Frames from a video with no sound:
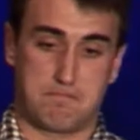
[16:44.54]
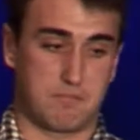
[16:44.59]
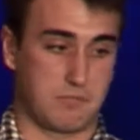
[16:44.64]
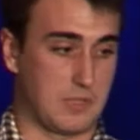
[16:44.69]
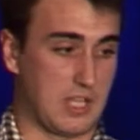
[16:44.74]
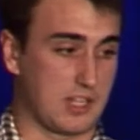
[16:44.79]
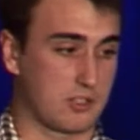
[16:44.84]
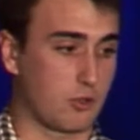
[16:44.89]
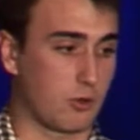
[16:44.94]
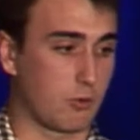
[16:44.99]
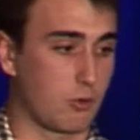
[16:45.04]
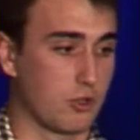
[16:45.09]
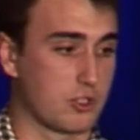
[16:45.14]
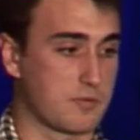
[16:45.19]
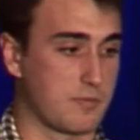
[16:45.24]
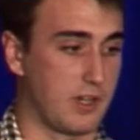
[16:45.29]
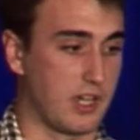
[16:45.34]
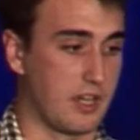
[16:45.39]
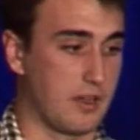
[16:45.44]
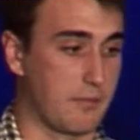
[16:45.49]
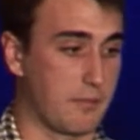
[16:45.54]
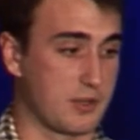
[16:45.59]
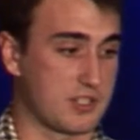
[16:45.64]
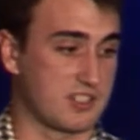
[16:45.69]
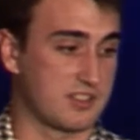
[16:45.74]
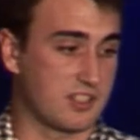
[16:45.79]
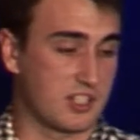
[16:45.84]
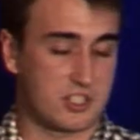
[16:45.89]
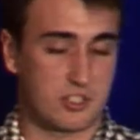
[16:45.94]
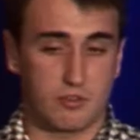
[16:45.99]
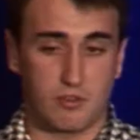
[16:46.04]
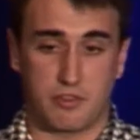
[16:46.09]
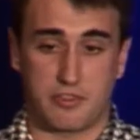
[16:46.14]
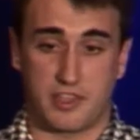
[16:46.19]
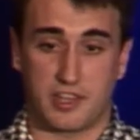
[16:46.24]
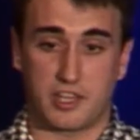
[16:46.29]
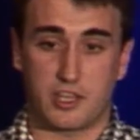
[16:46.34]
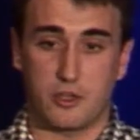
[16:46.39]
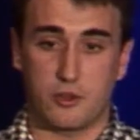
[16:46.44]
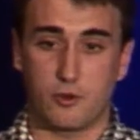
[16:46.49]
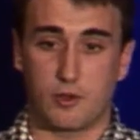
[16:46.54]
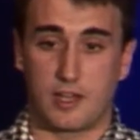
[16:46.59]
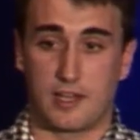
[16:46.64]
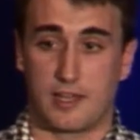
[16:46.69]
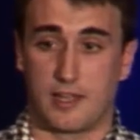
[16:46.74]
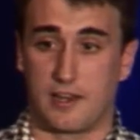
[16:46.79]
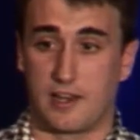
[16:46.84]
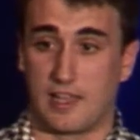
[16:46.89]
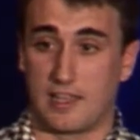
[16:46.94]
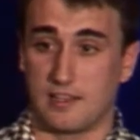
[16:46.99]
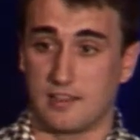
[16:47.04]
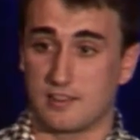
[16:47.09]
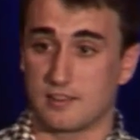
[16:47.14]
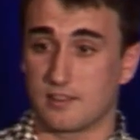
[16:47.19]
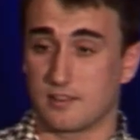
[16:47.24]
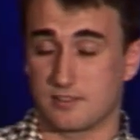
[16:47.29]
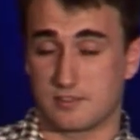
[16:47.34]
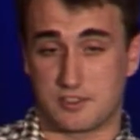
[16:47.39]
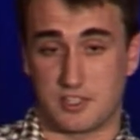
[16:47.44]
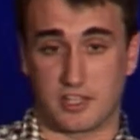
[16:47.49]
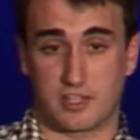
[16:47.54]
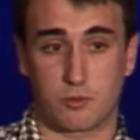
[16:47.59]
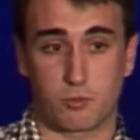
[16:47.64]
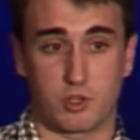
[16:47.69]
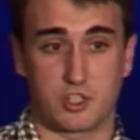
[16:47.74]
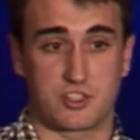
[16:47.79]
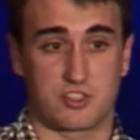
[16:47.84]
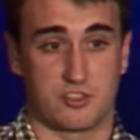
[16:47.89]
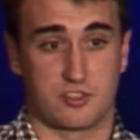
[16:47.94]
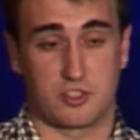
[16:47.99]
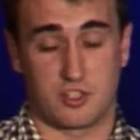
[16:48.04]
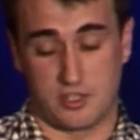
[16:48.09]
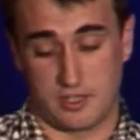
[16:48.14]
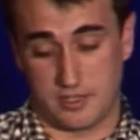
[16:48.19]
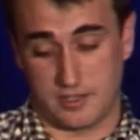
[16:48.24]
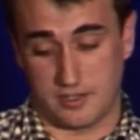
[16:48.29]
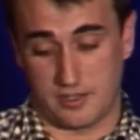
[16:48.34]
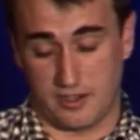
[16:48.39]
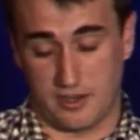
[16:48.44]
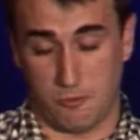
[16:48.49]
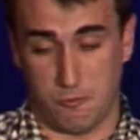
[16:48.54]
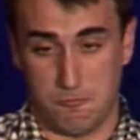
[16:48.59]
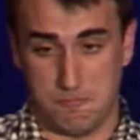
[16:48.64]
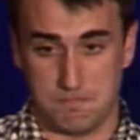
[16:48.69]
That concludes my presentation. Thank you, and I'll take questions now.